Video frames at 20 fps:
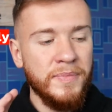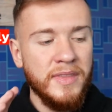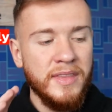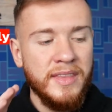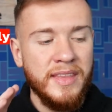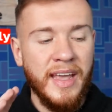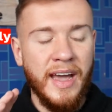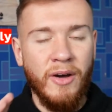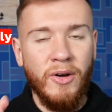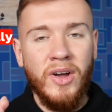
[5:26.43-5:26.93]

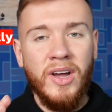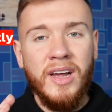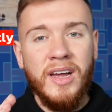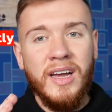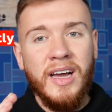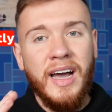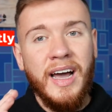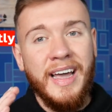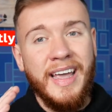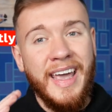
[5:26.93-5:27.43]
Now,
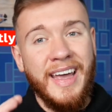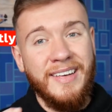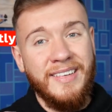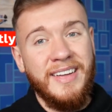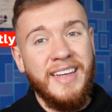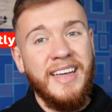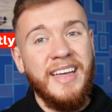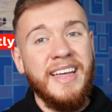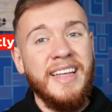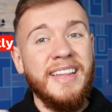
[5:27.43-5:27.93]
again,
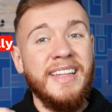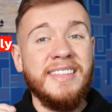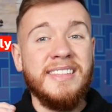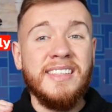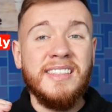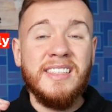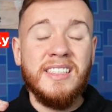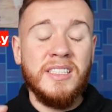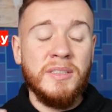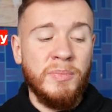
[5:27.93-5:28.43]
this
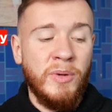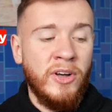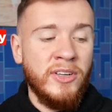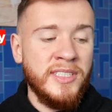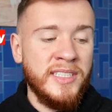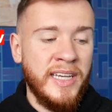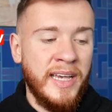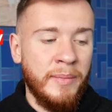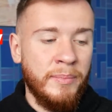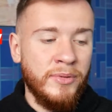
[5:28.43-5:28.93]
is a small
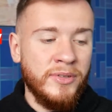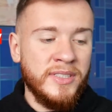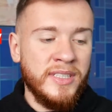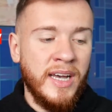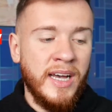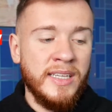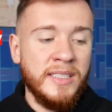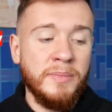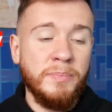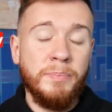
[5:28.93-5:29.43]
sample
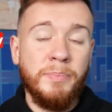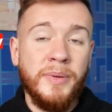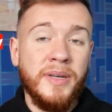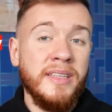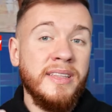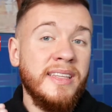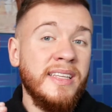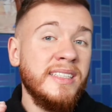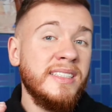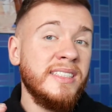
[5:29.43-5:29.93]
size,
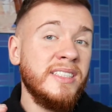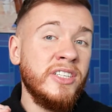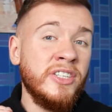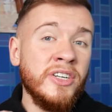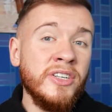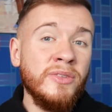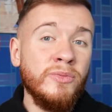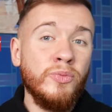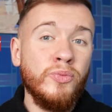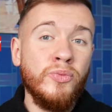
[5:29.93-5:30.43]
but this
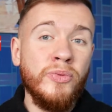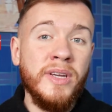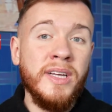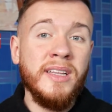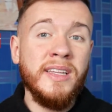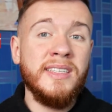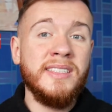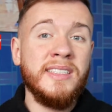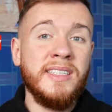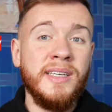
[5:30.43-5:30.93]
could
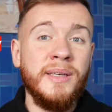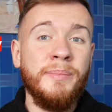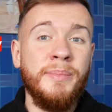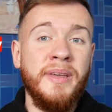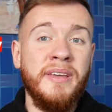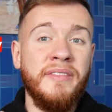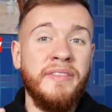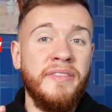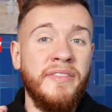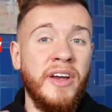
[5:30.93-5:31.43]
realistically
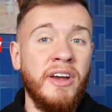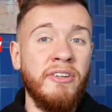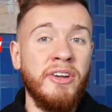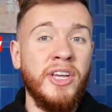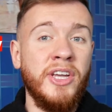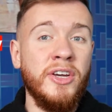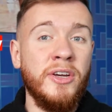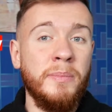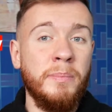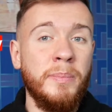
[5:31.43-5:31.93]
be a
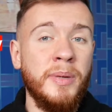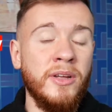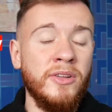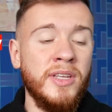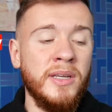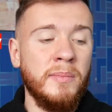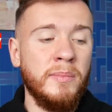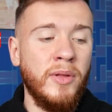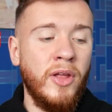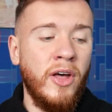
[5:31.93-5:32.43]
very good
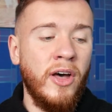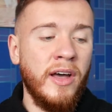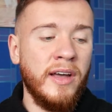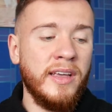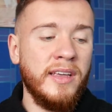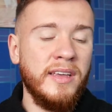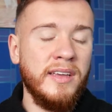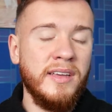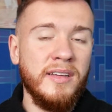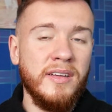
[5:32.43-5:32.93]
building
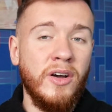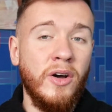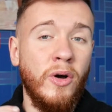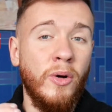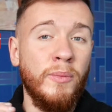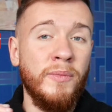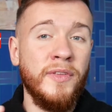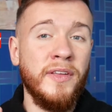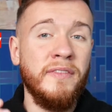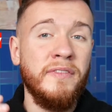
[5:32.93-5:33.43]
block,
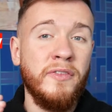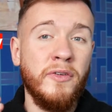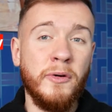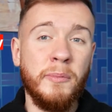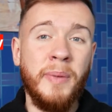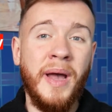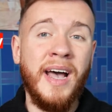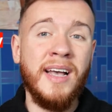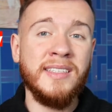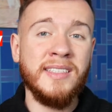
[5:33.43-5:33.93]
hopefully,
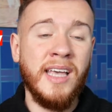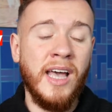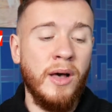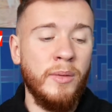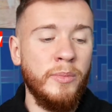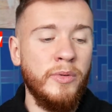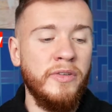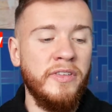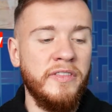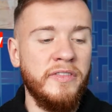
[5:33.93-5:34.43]
for
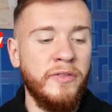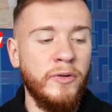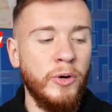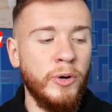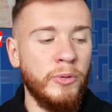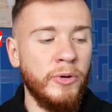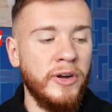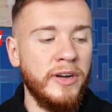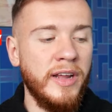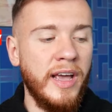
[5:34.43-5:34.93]
Pascal moving
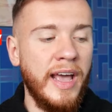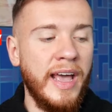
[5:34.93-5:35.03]
forward.